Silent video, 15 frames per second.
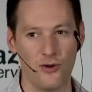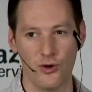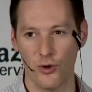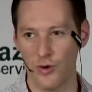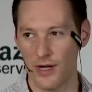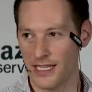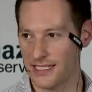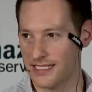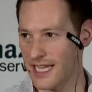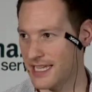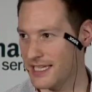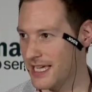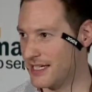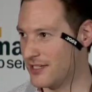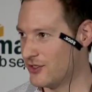always
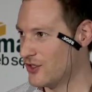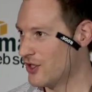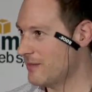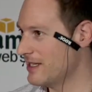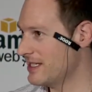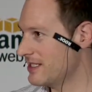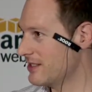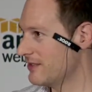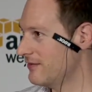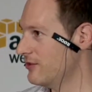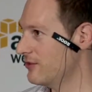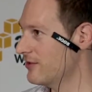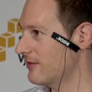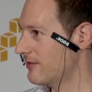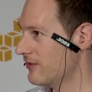take a deterministic
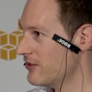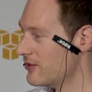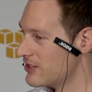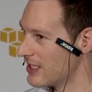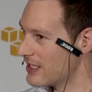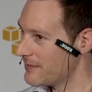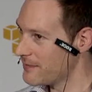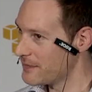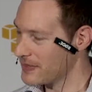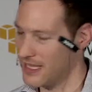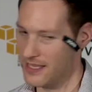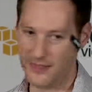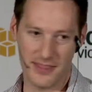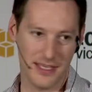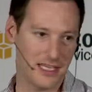view of the future
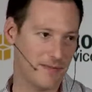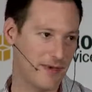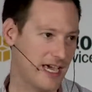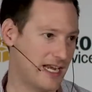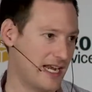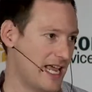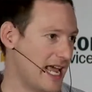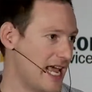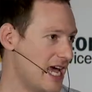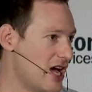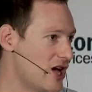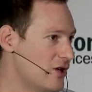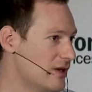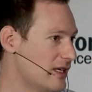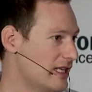and think about
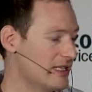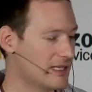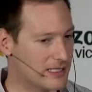how